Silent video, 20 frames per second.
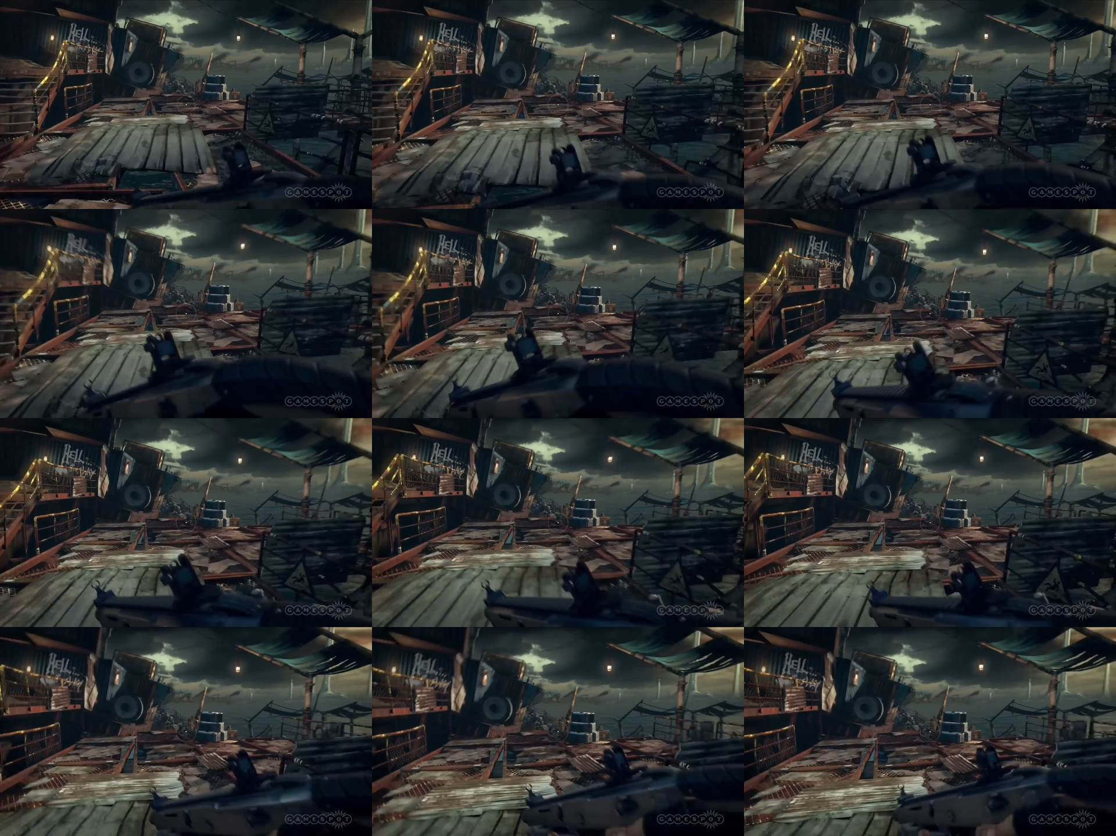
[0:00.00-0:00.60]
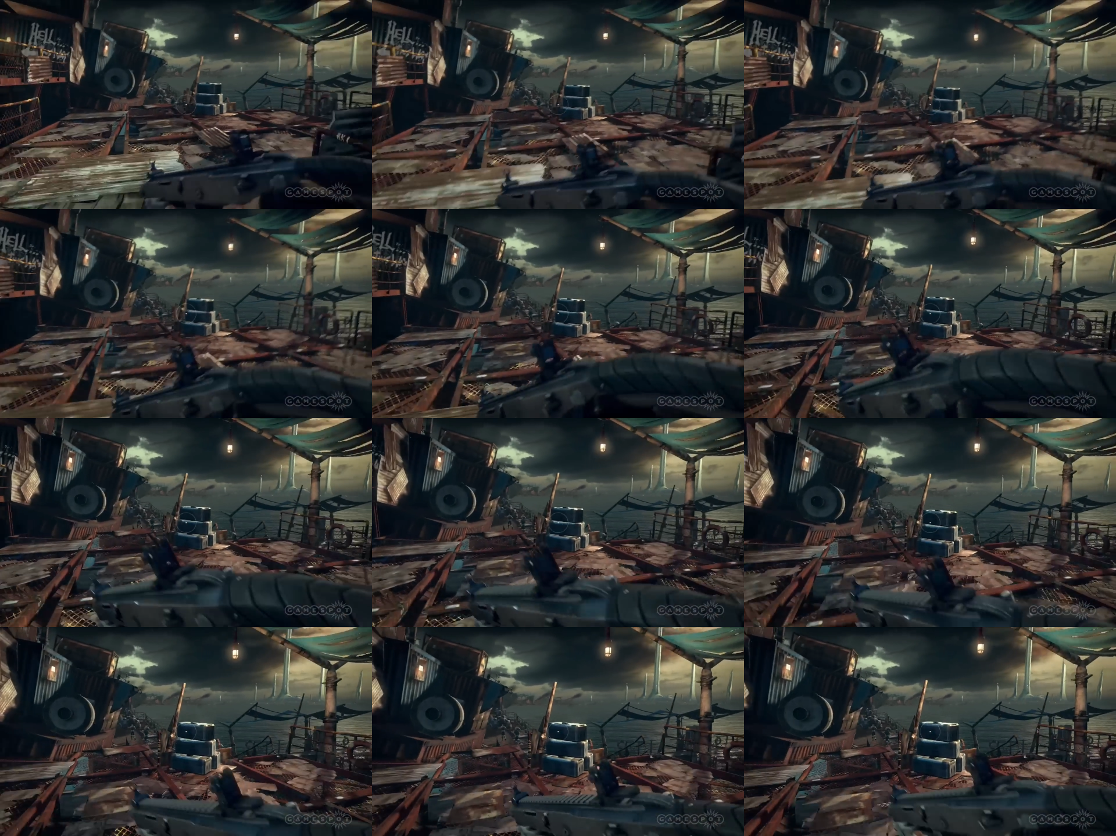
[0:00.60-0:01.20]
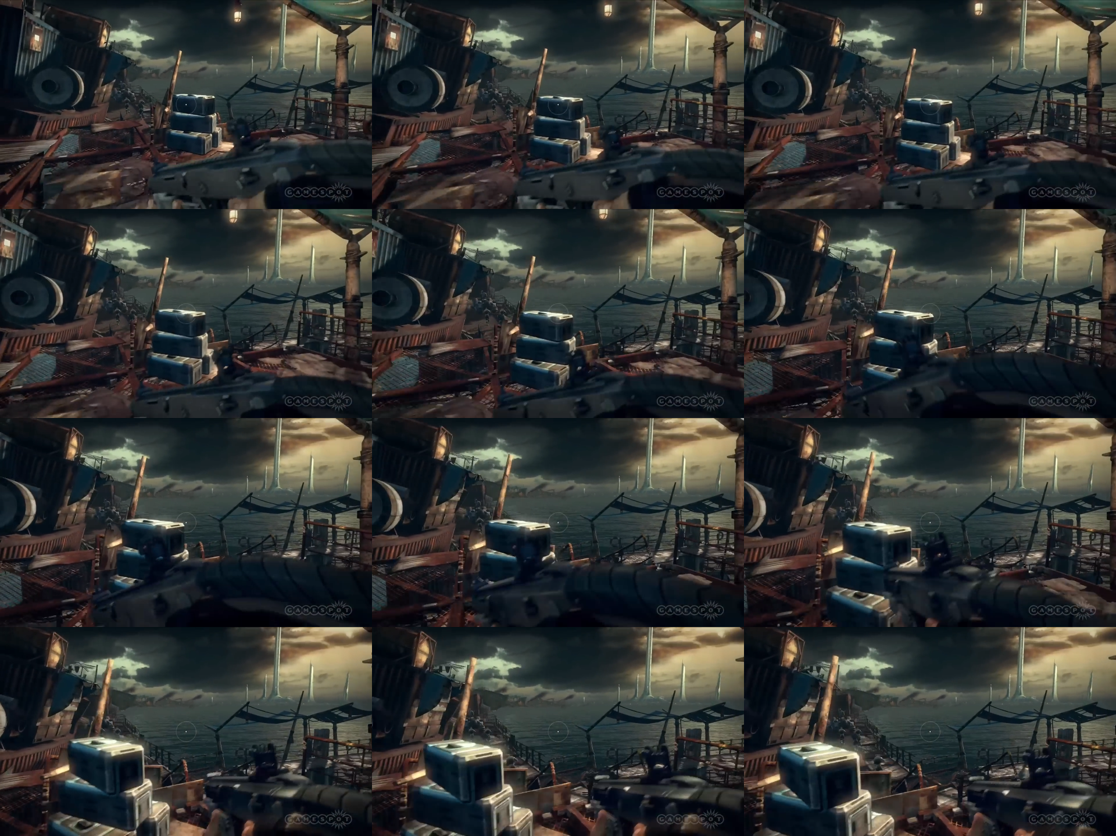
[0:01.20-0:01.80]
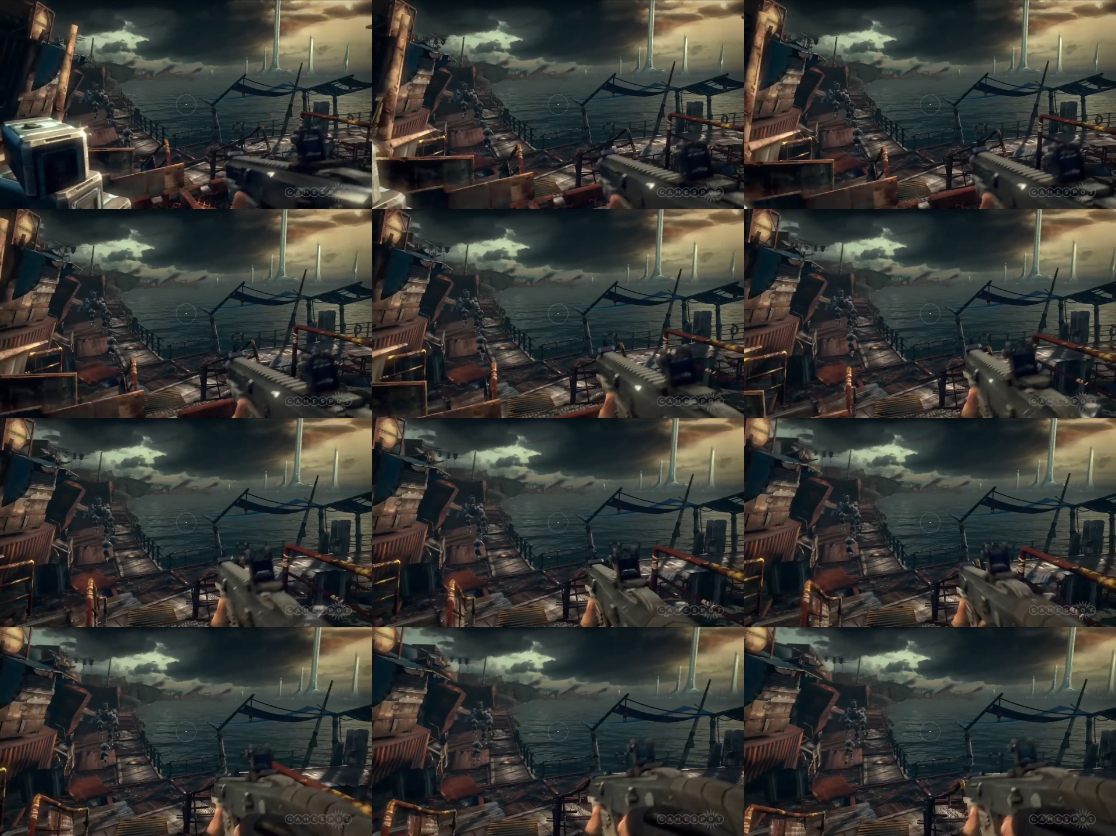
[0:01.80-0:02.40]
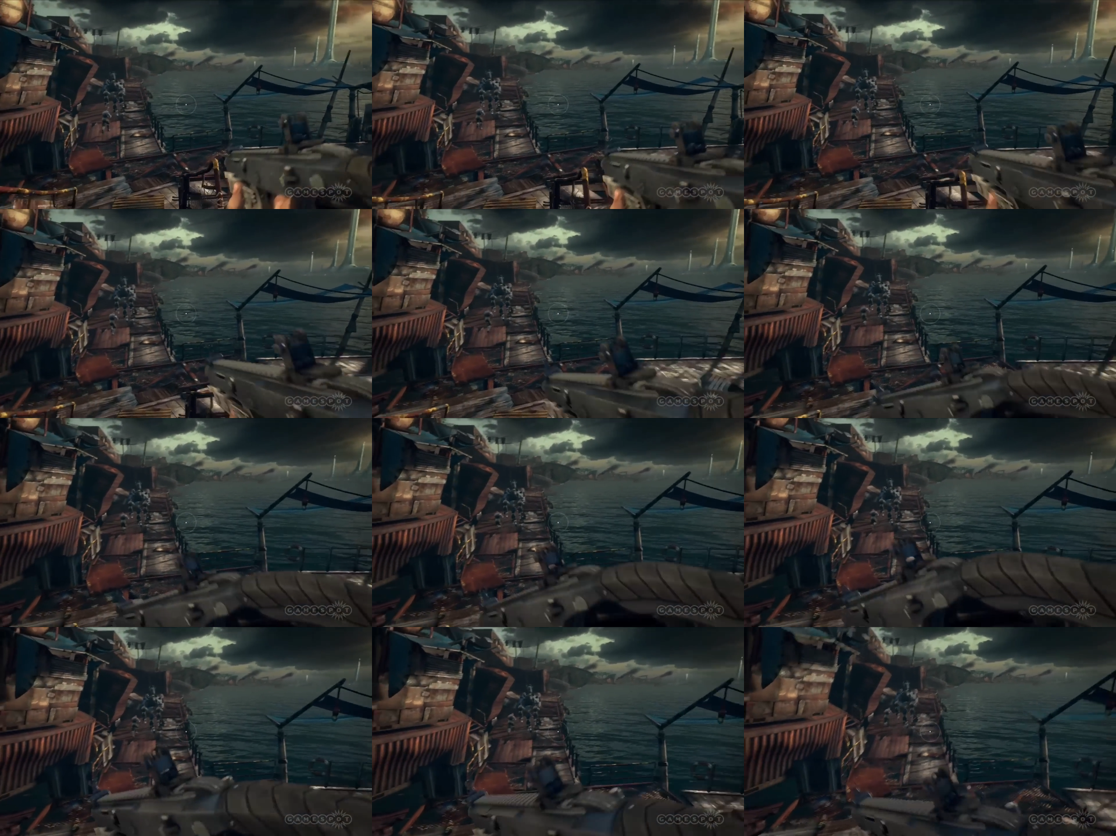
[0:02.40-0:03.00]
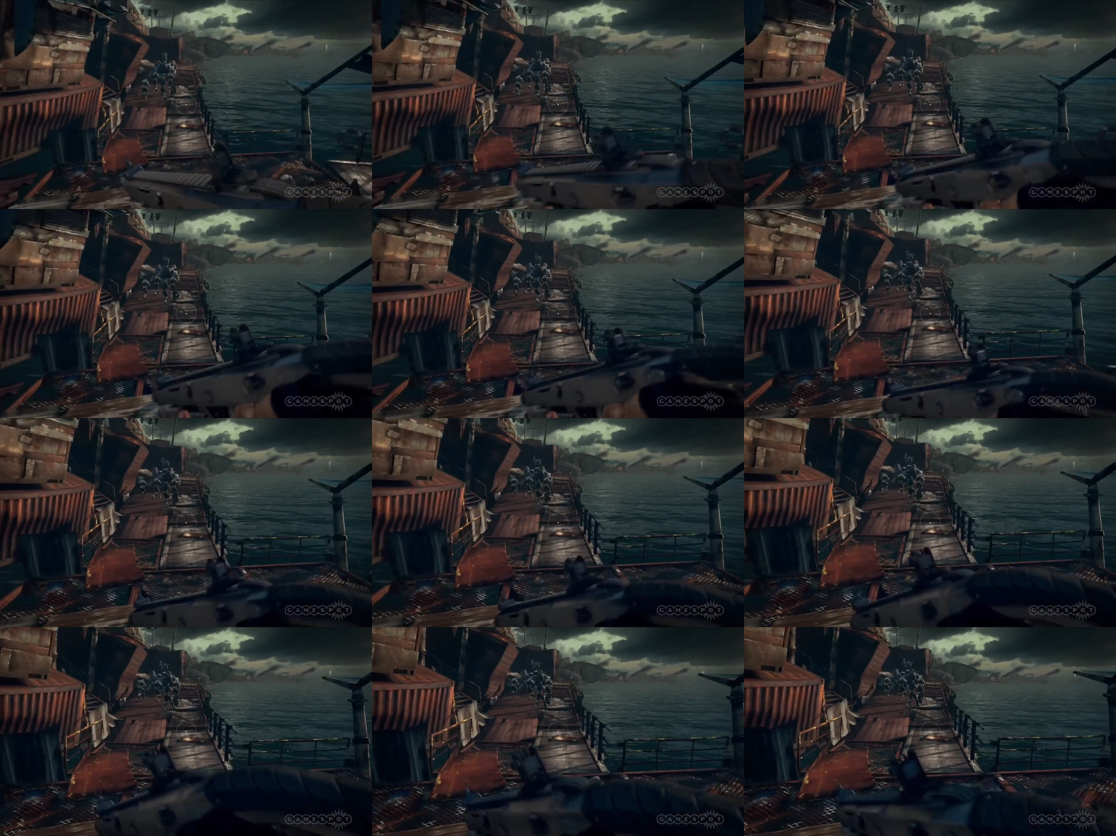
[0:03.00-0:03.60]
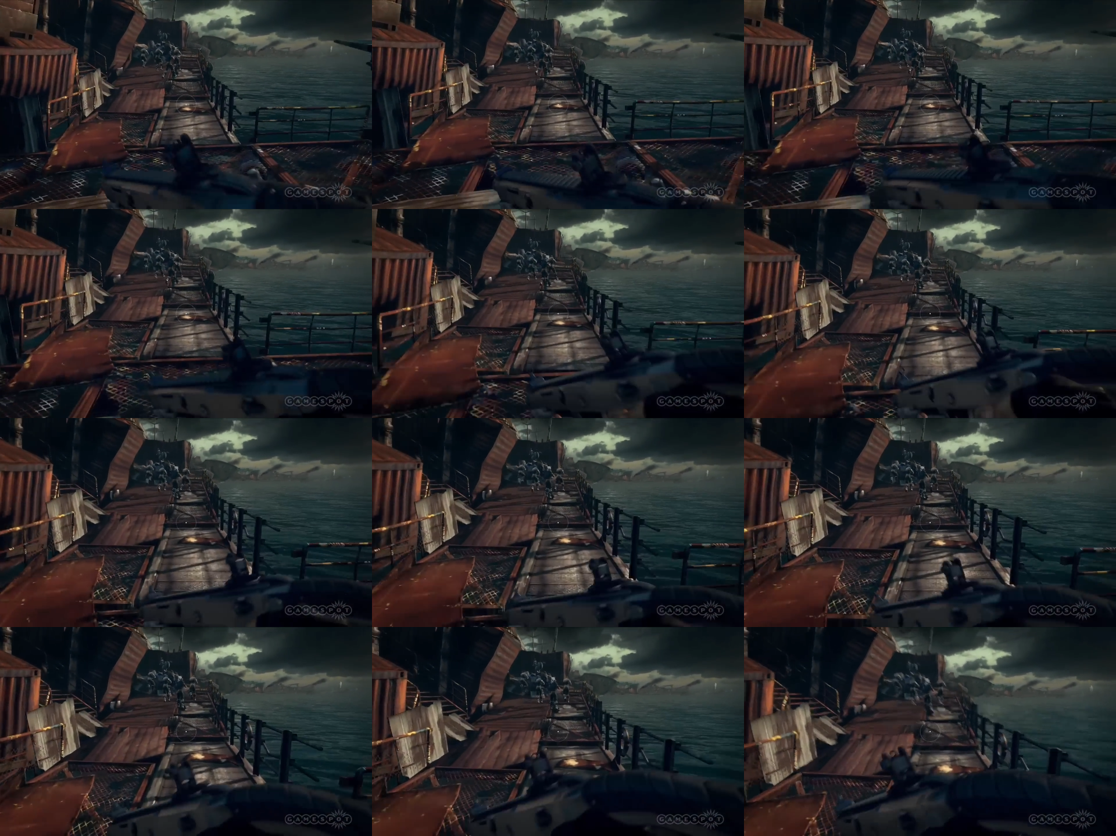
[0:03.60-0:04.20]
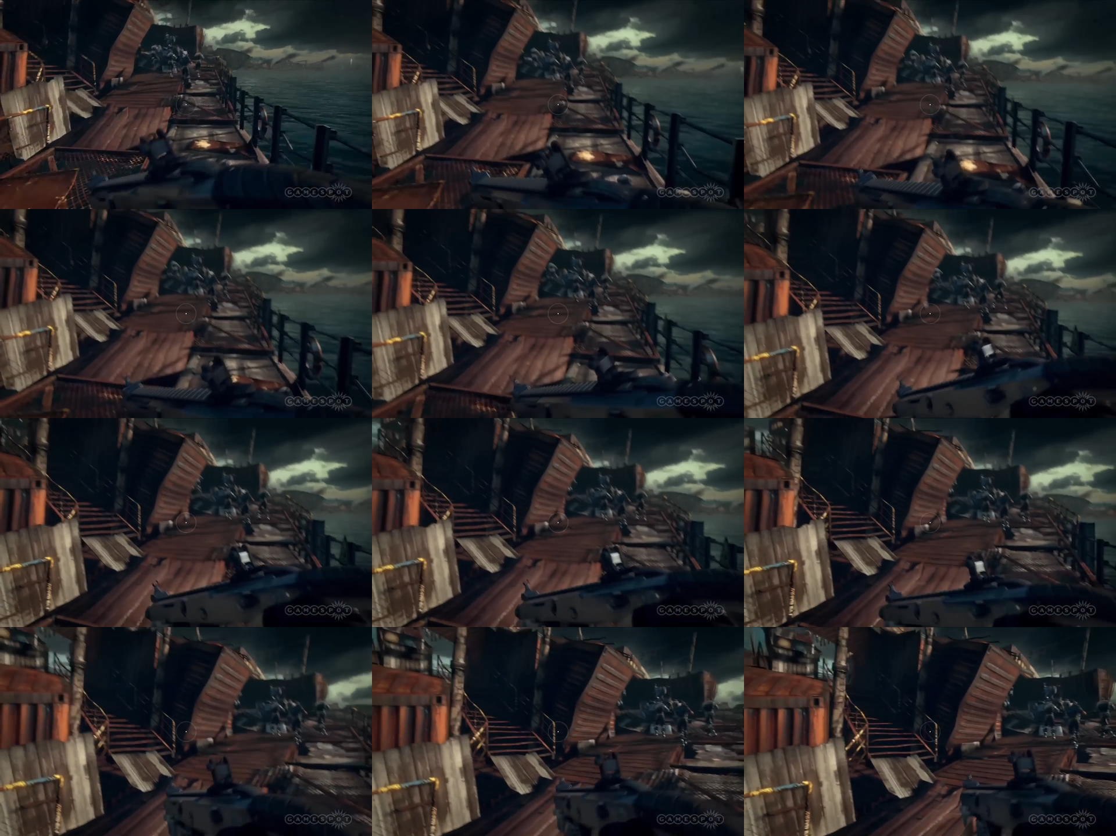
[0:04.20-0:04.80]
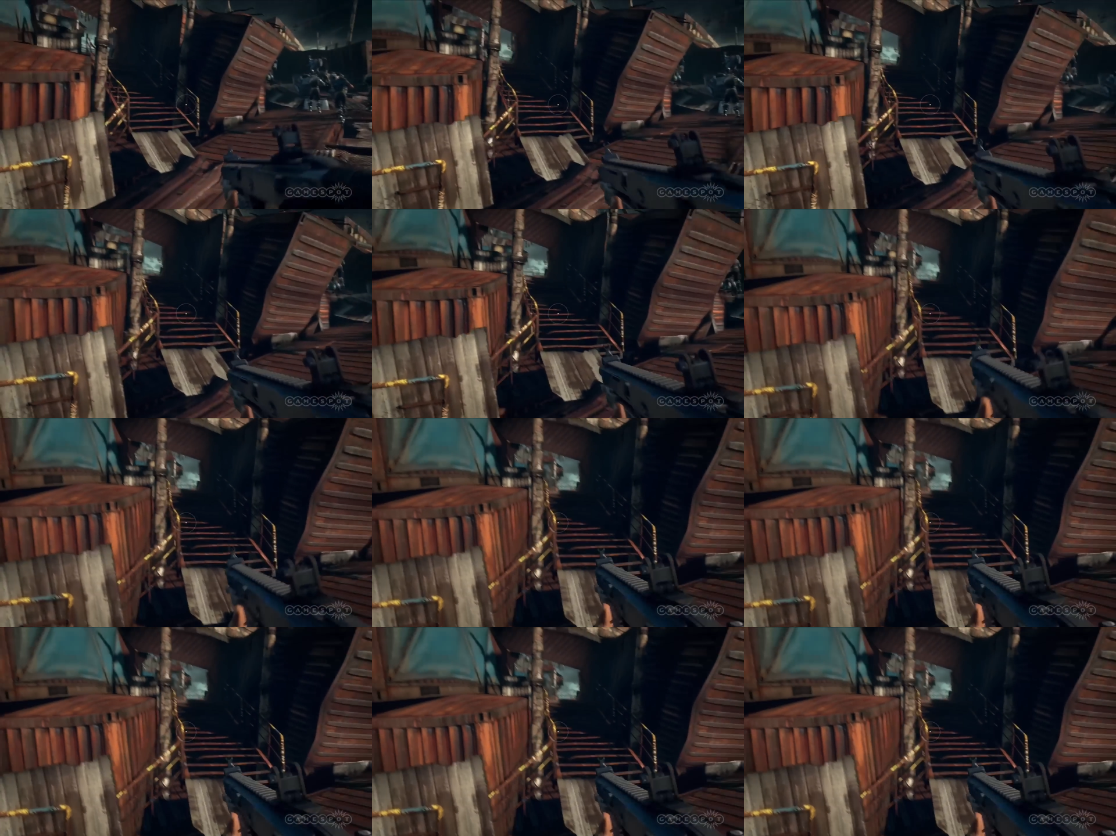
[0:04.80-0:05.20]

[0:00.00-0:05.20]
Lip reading: No face is visible, so there are no lips to read.